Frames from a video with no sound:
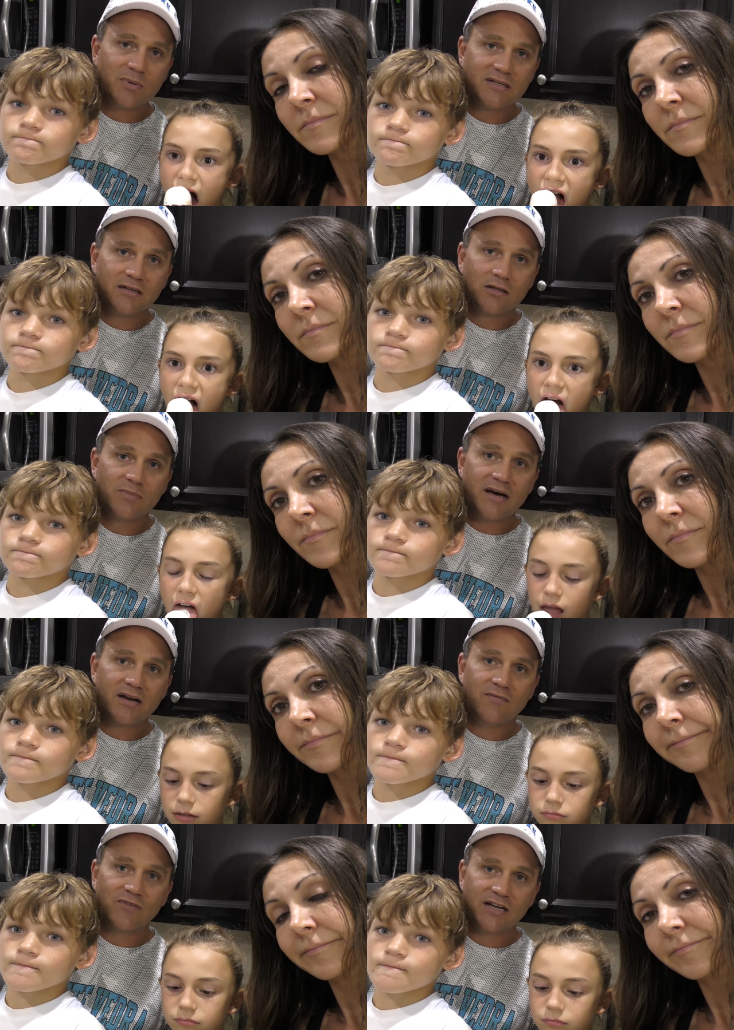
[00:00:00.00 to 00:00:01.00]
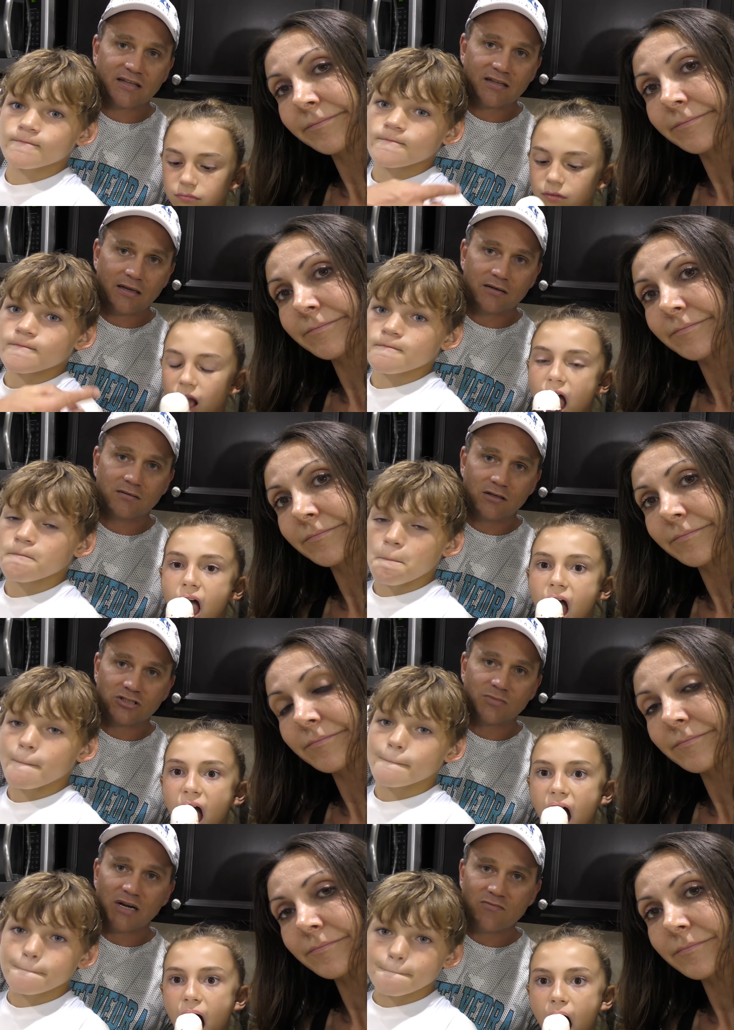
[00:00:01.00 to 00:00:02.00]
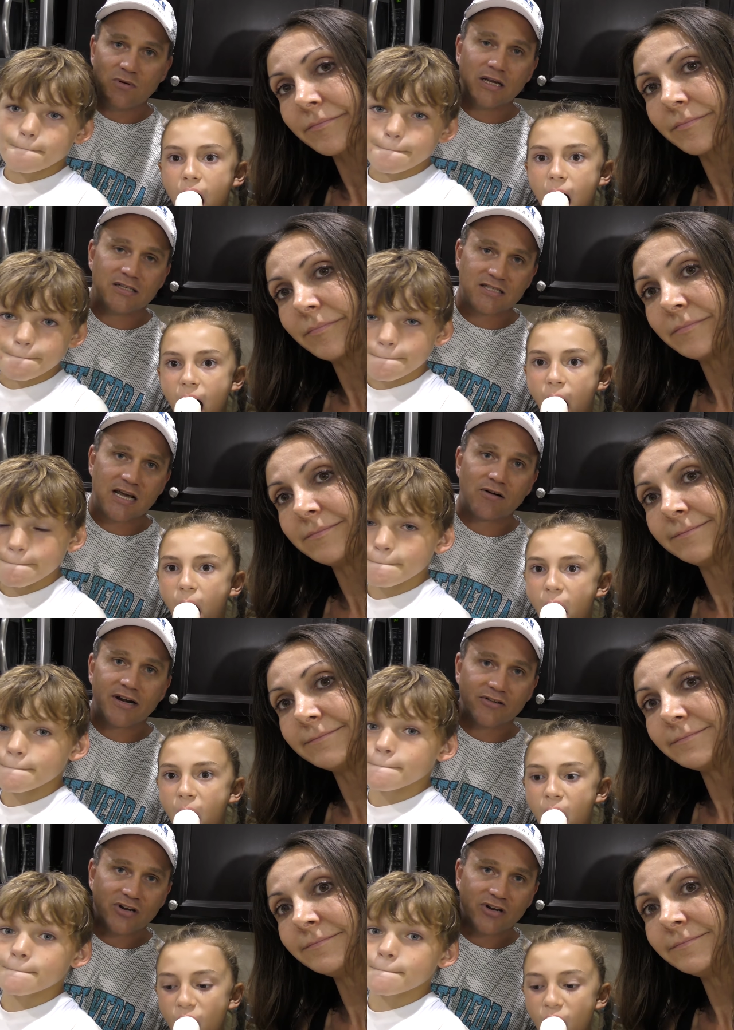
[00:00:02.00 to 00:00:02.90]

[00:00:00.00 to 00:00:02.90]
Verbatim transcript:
Speaker 1: a big deal about it. In fact, I, I, you know, she might even be getting sad right now